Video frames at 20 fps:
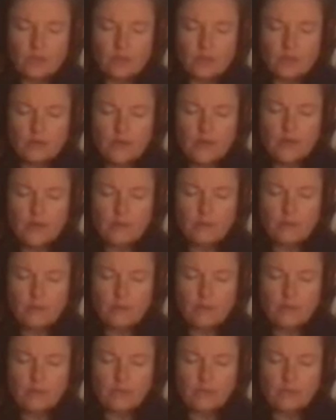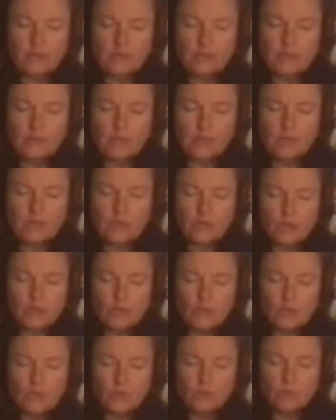uh, happening
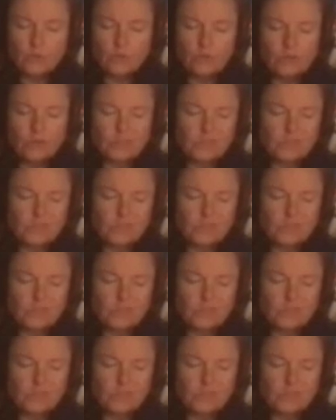you're